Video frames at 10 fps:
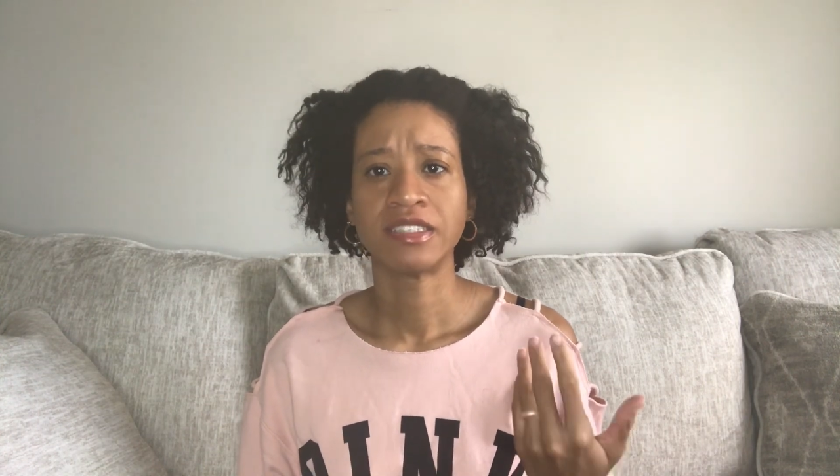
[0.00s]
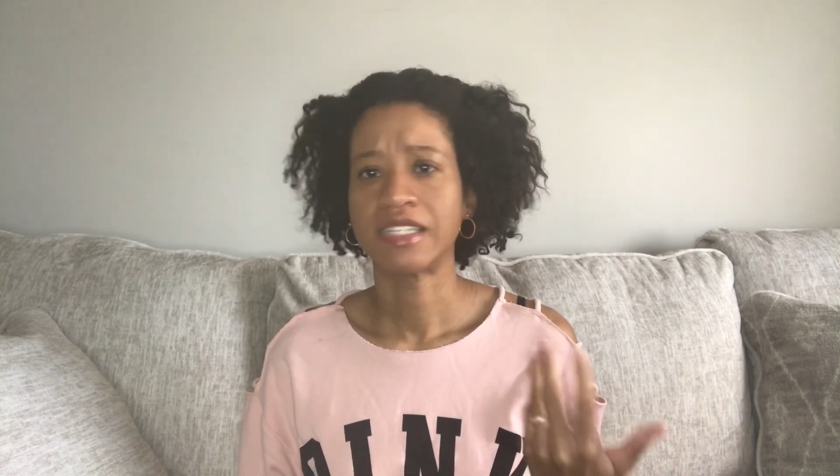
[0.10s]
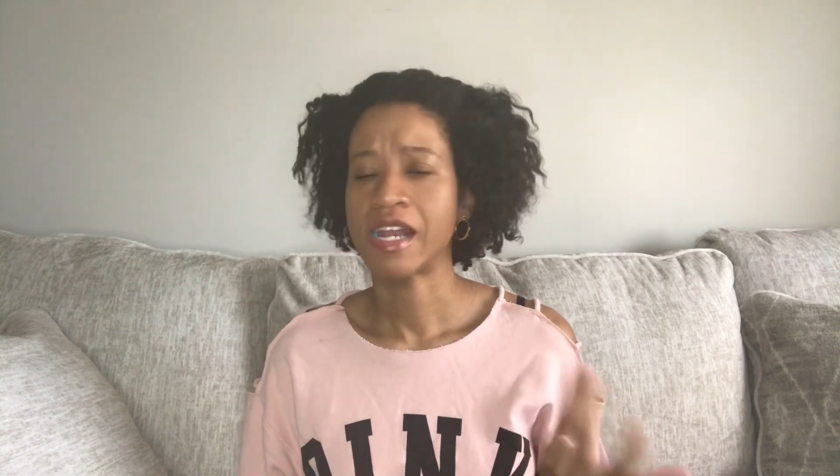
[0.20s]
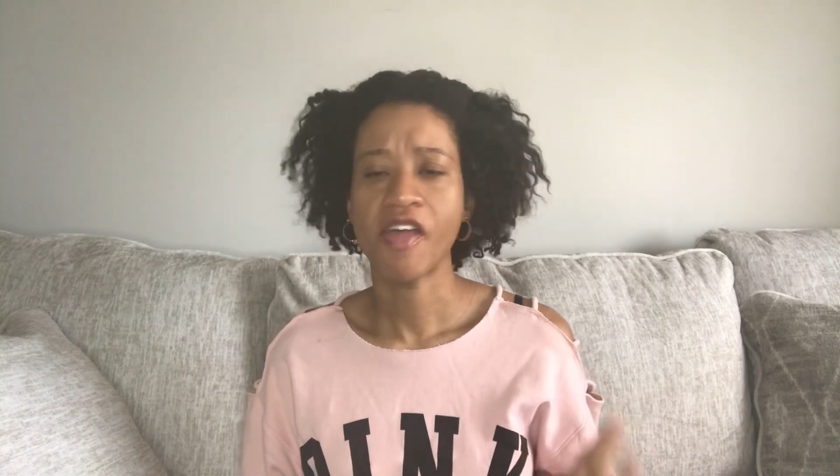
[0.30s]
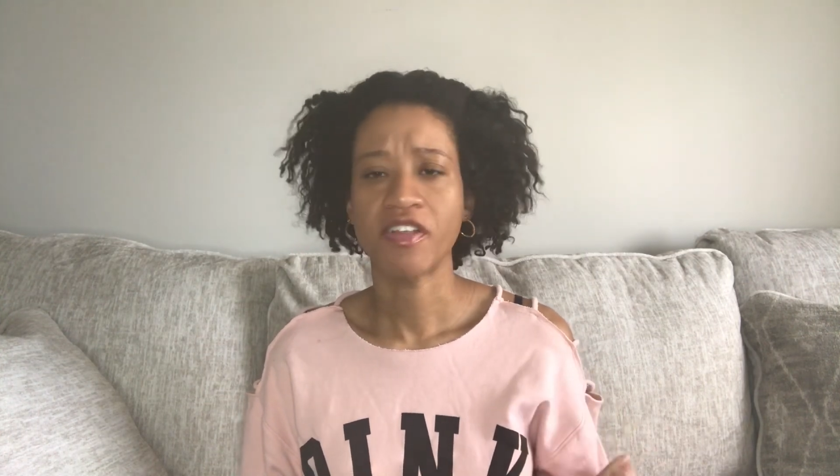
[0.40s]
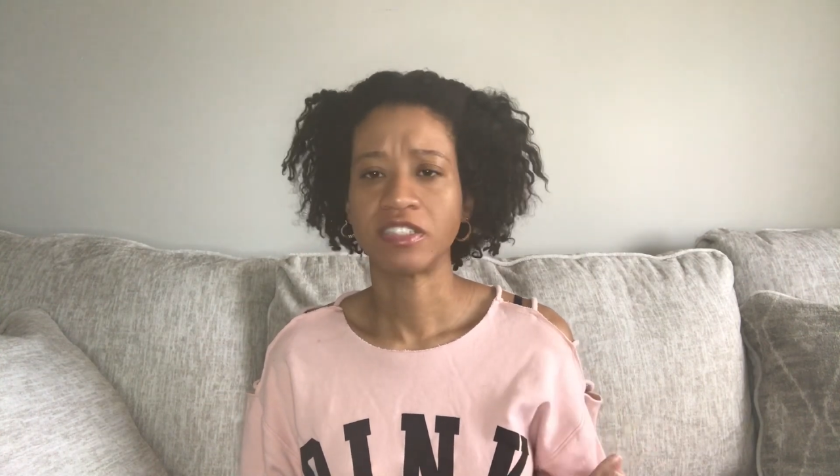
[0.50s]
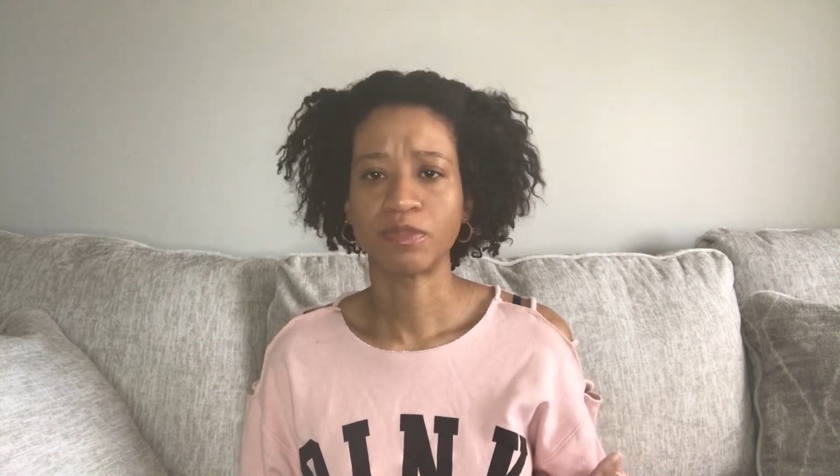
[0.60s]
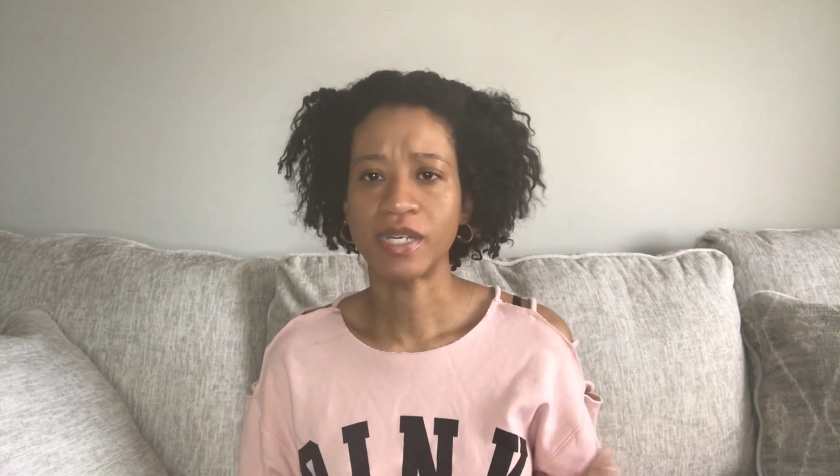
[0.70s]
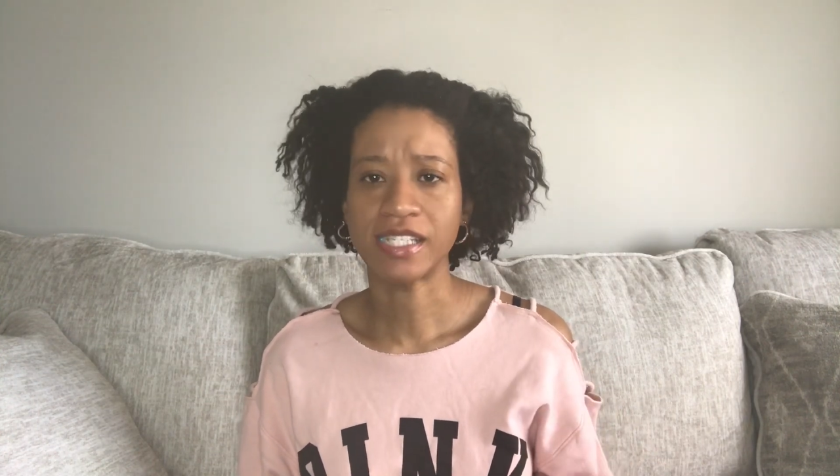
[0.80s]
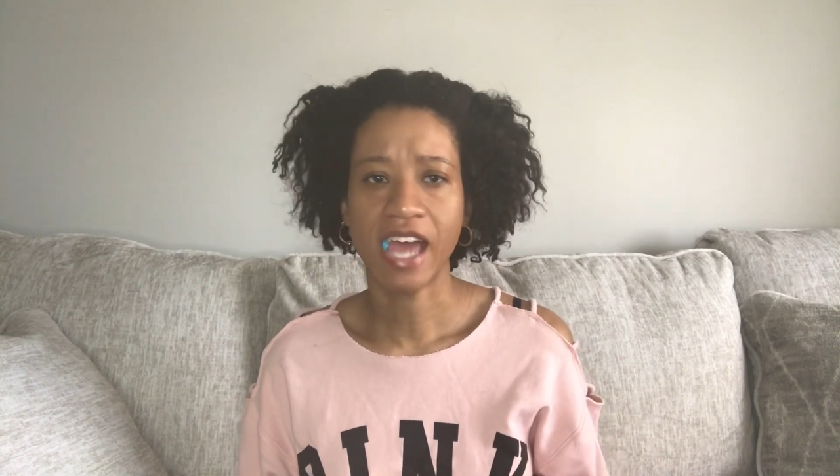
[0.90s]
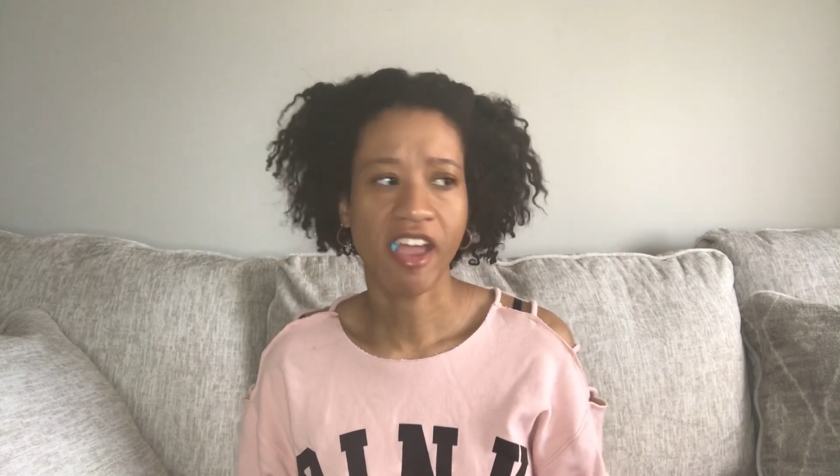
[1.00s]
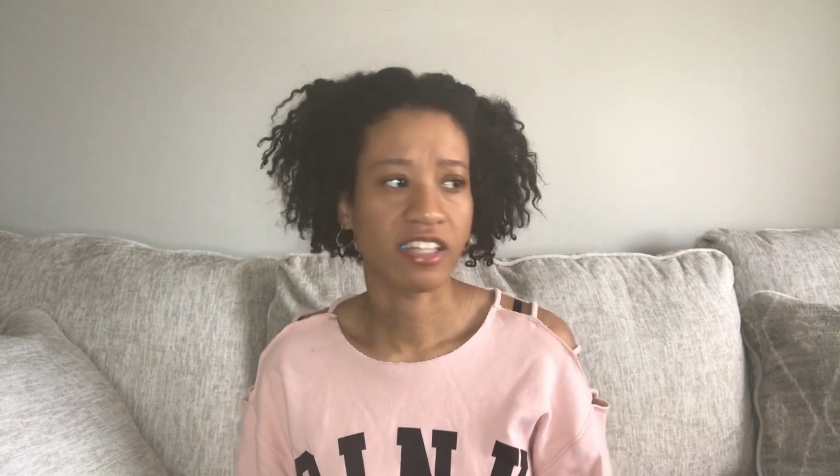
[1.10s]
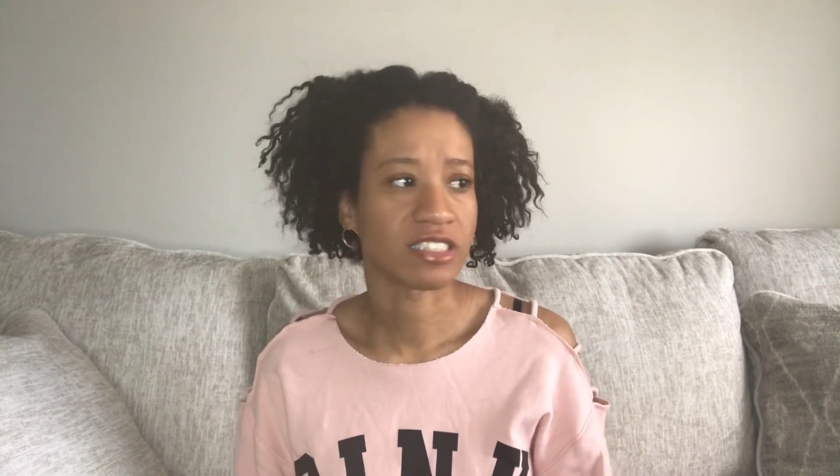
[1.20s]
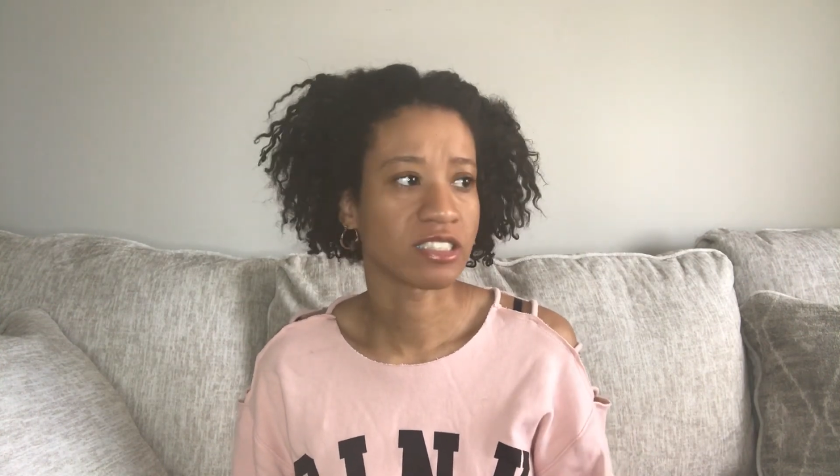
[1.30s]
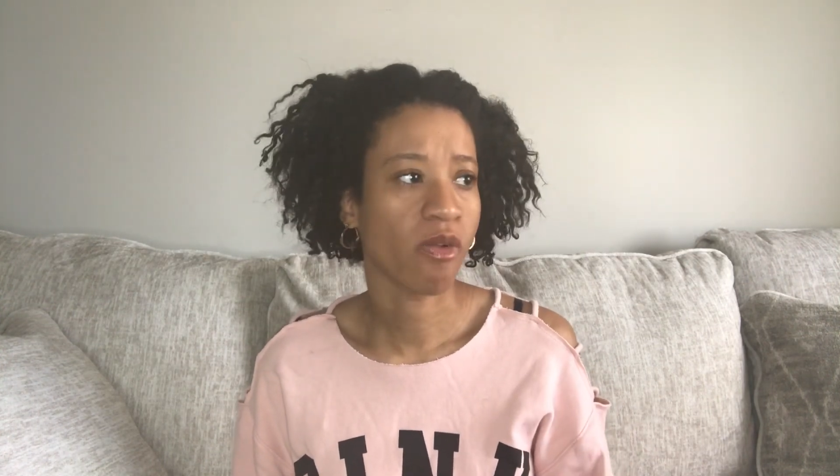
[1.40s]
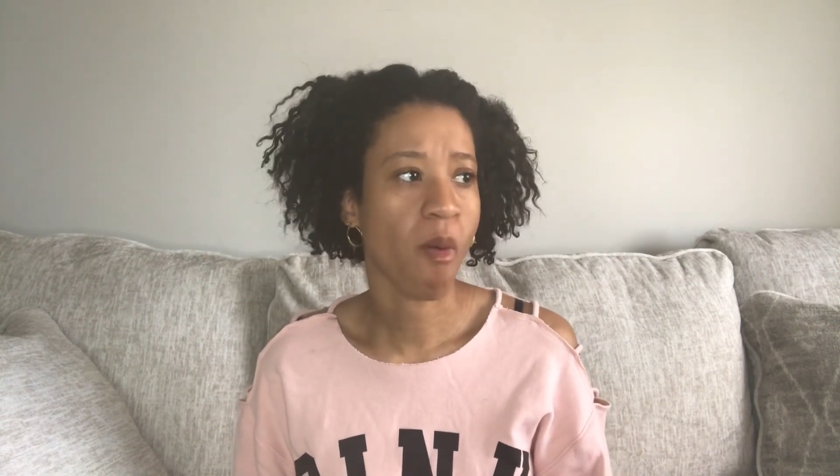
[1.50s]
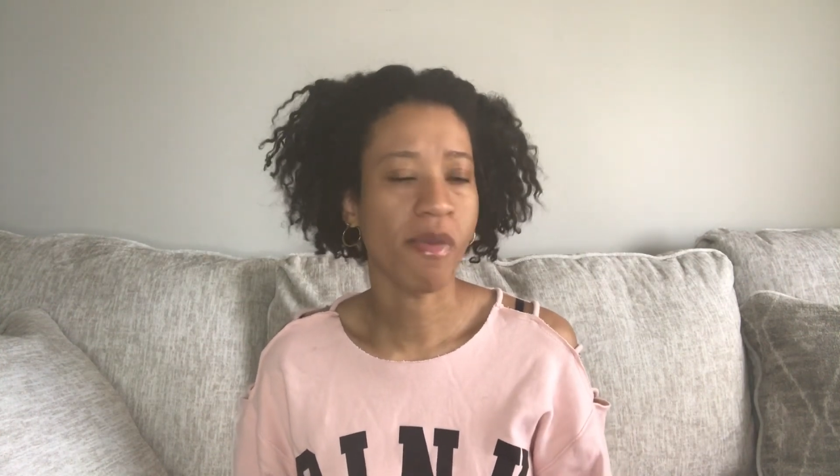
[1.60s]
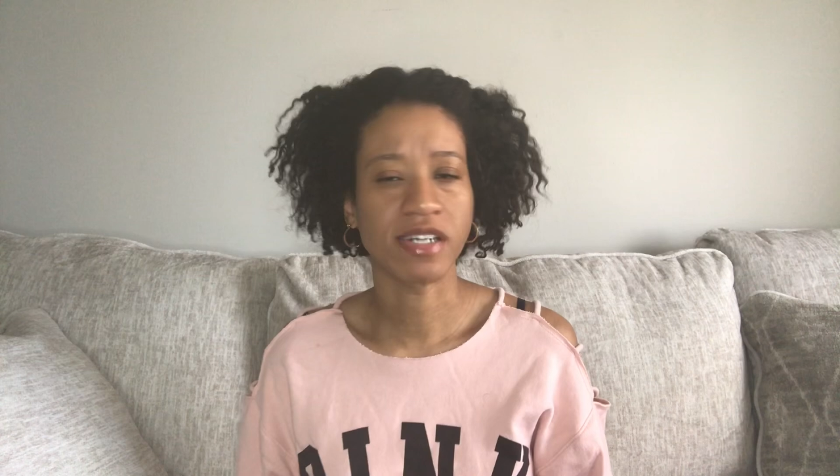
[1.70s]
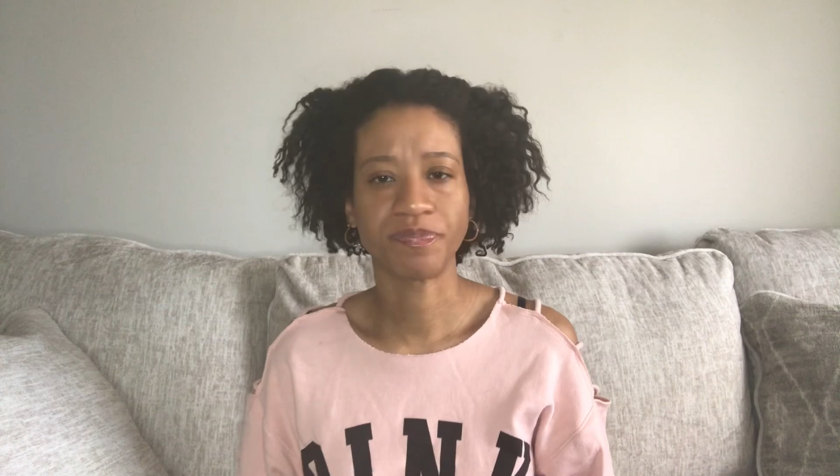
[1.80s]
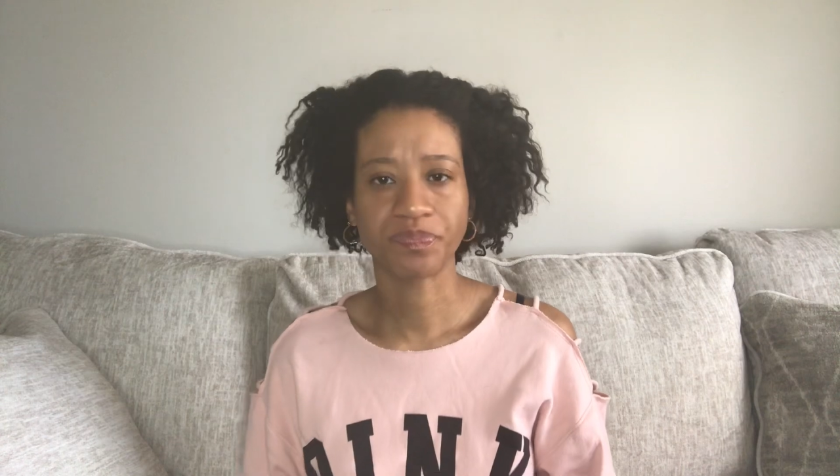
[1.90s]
nothing spectacular but